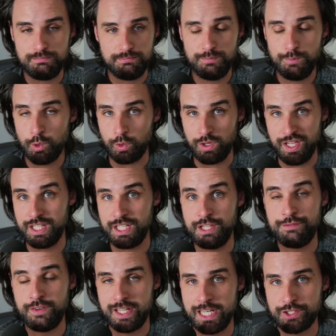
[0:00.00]
or any
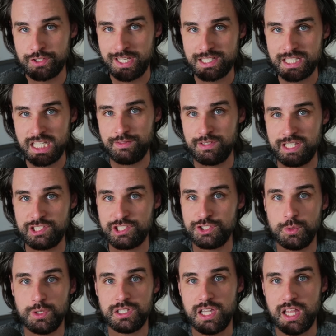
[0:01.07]
financial activity that you
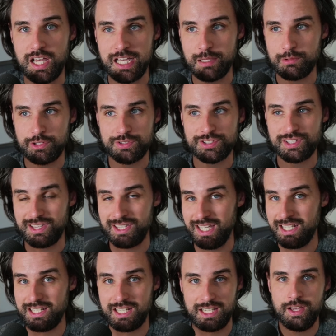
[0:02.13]
do online, whether it's
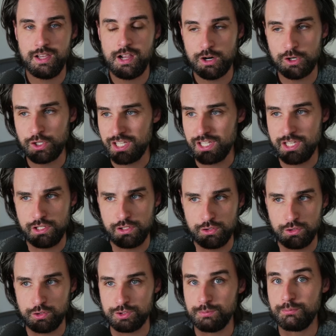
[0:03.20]
lending, earning
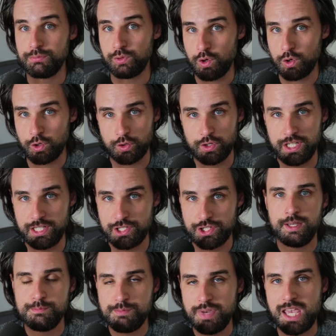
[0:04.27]
yield,
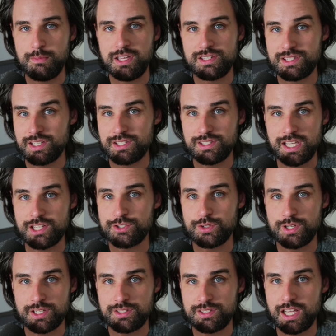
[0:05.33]
brokerage, payments, etc.,
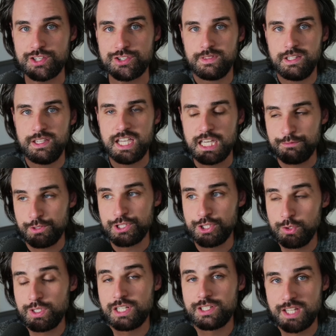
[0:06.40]
etc. And if we
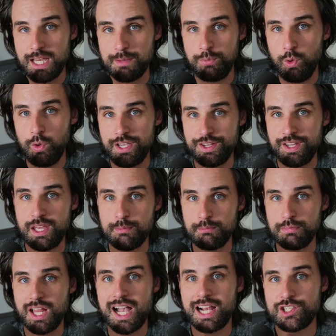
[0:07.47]
do get to that point and
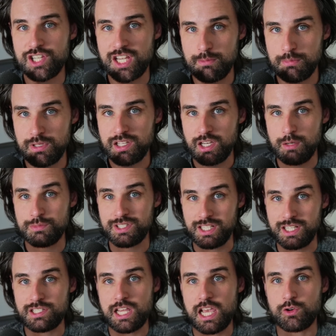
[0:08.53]
blockchain becomes an
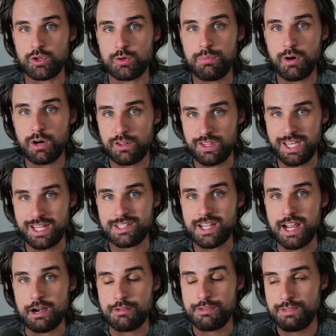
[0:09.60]
integral part of that
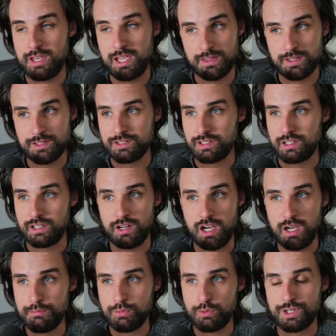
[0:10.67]
entire thing, this can
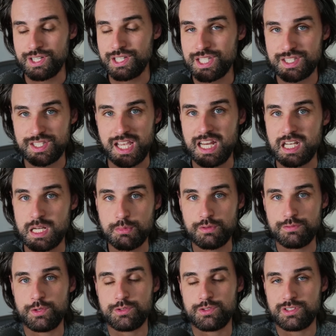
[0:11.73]
onboard an insane number of
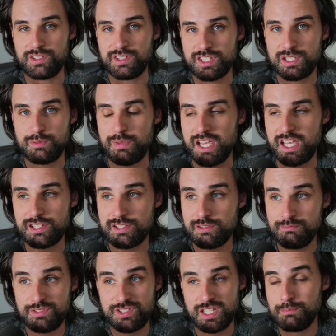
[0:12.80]
users into this space
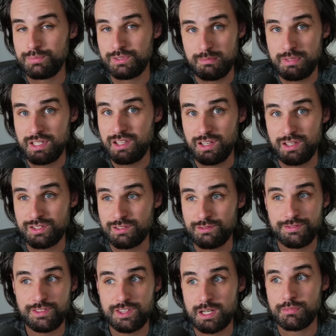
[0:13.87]
simply because
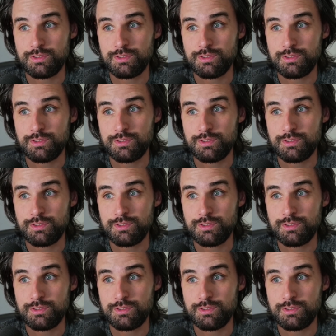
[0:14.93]
of the number of